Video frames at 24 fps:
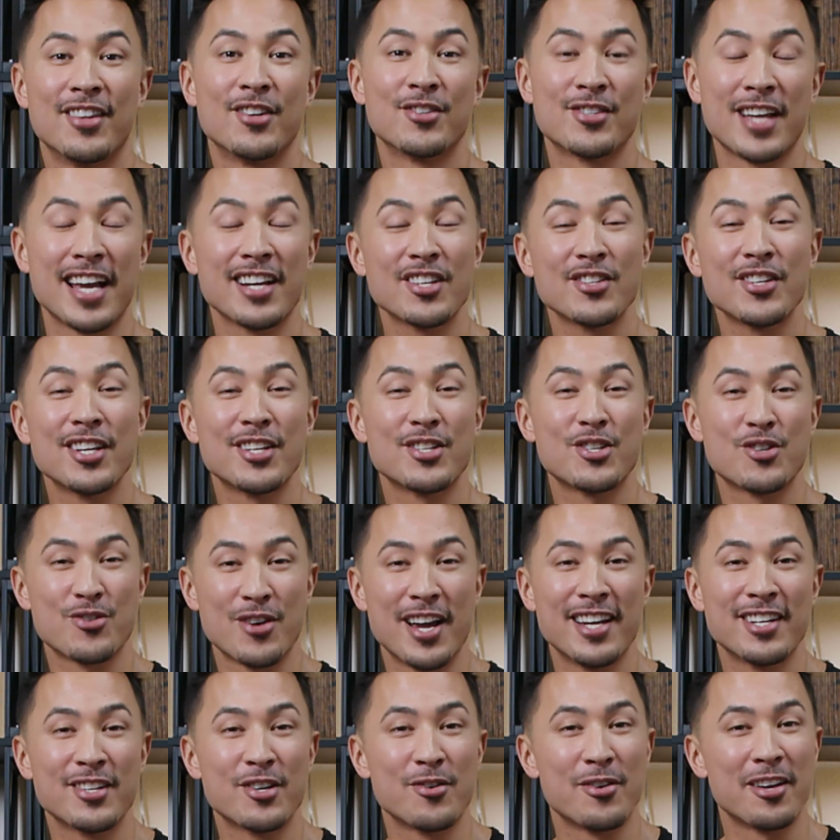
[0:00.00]
There's actually a
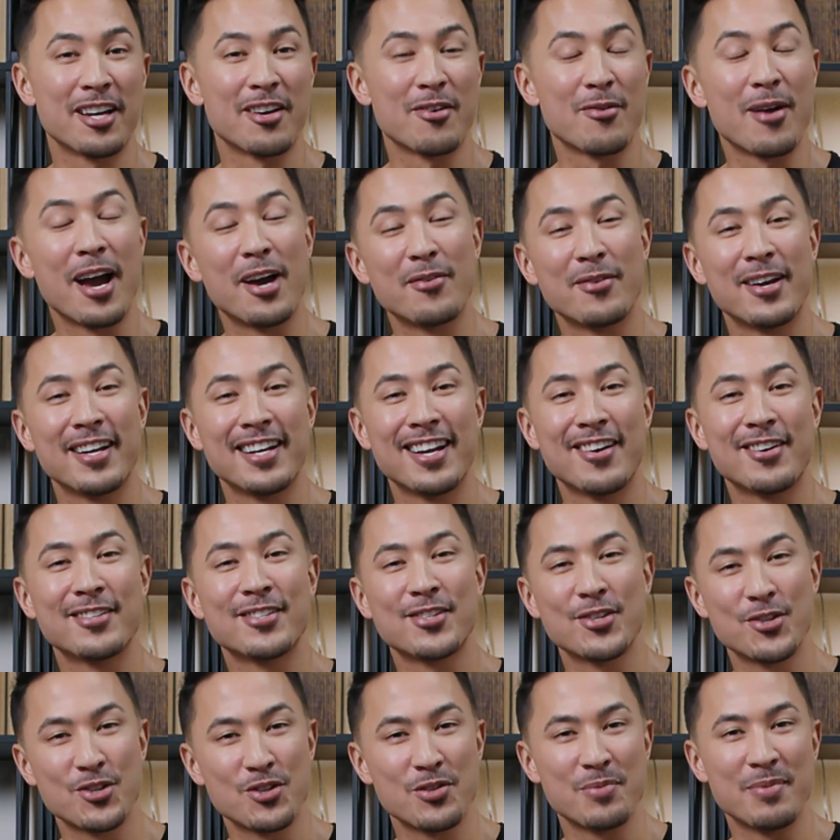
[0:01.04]
trend going around right now on
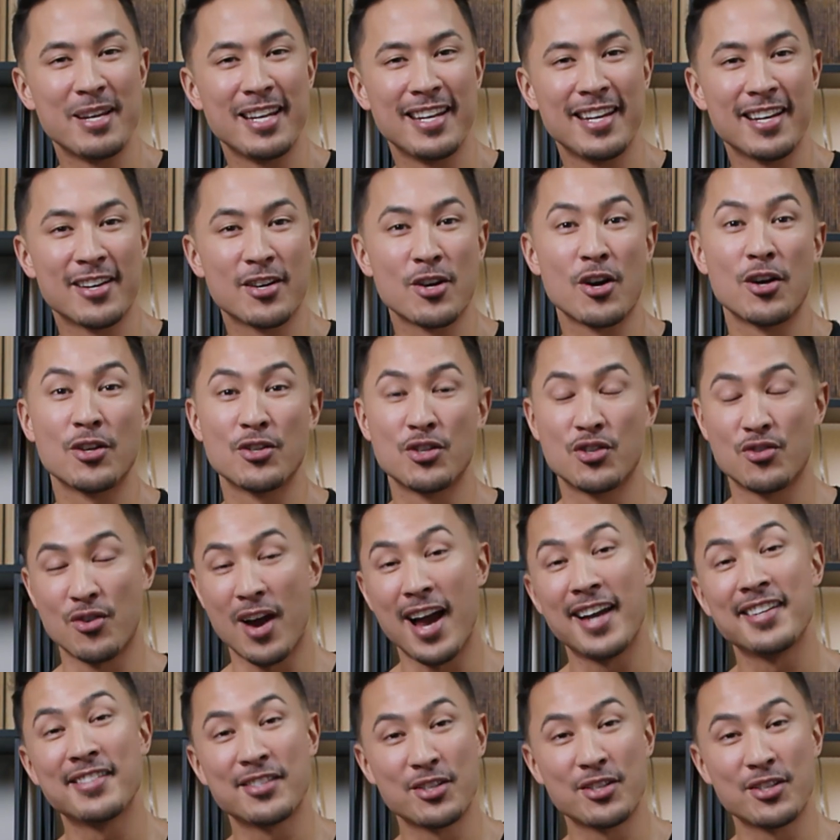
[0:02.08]
social media called dry